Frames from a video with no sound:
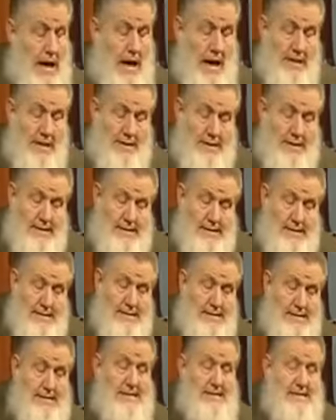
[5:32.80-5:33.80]
And this
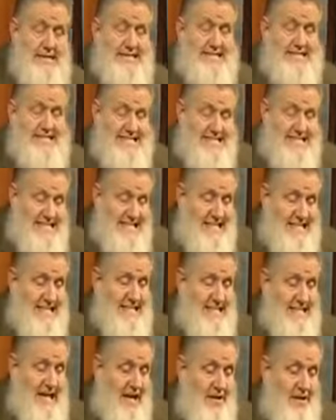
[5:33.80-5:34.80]
is
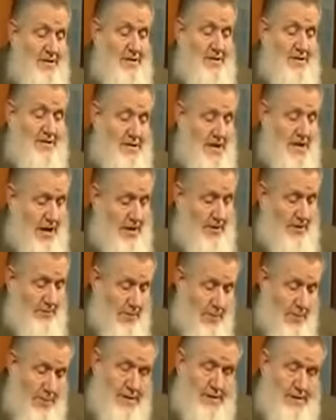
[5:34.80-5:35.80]
instilled on the child
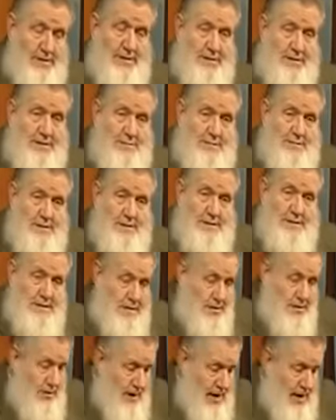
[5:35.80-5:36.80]
from the time that
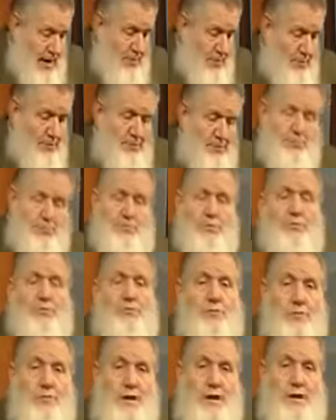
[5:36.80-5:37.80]
they're able to
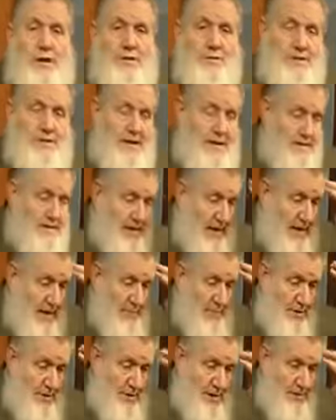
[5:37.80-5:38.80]
move around, that
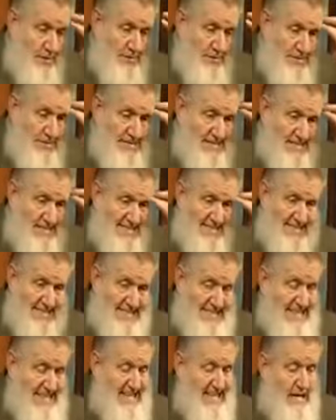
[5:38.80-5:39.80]
time they're able to start
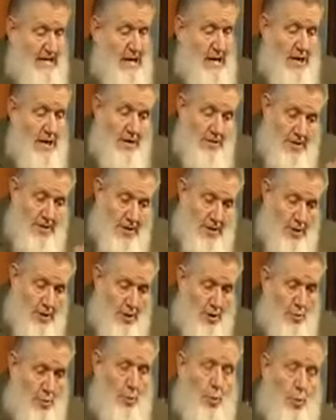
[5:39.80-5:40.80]
thinking, they
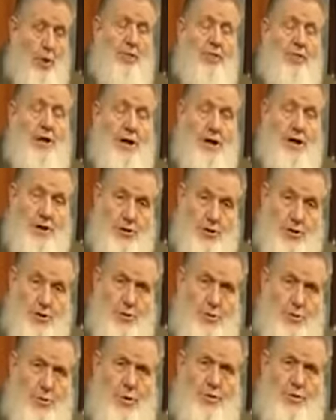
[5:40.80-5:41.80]
learn what they can
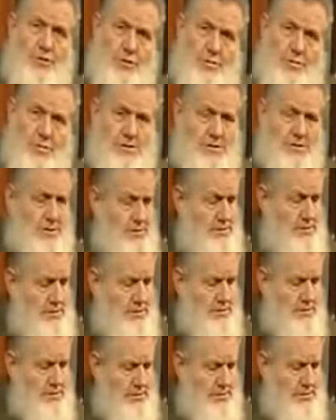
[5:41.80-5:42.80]
do and what they mustn't
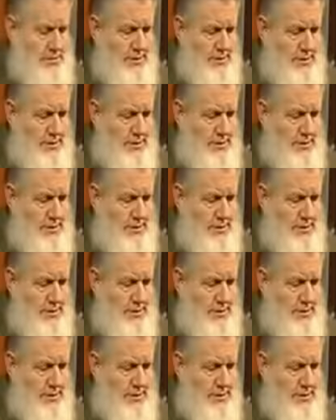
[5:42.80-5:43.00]
do.